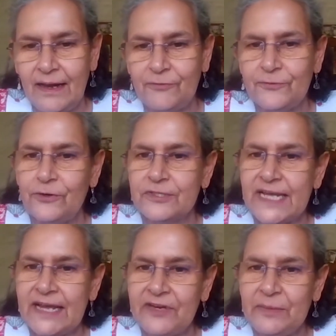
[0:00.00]
of
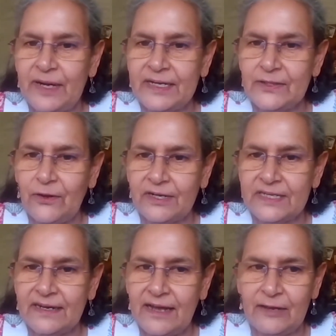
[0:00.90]
course, everybody
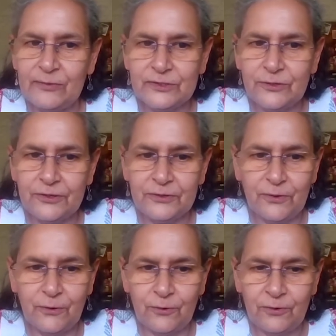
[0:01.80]
thought that I was going to
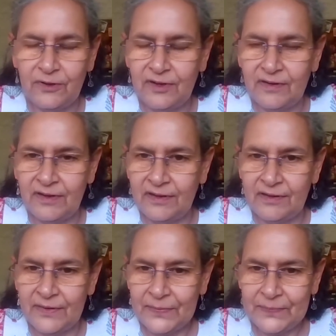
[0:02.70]
go
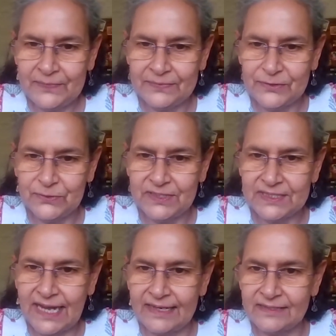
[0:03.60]
to the
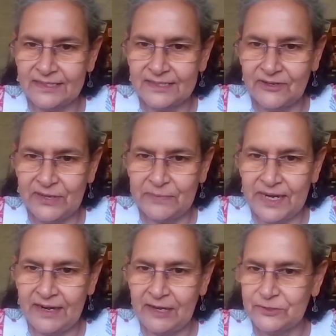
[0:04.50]
science
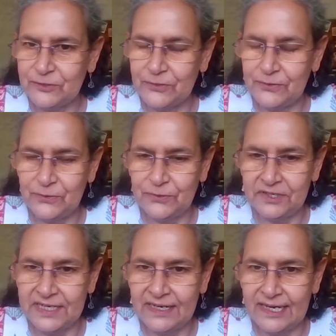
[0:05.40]
stream and I was going to do
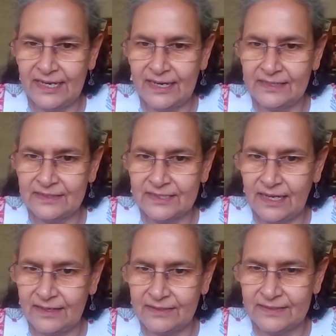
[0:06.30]
a degree in
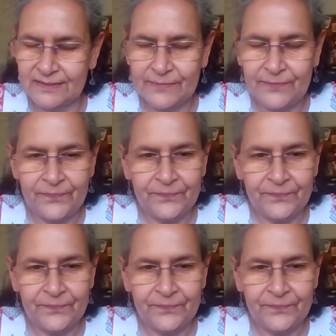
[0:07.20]
science.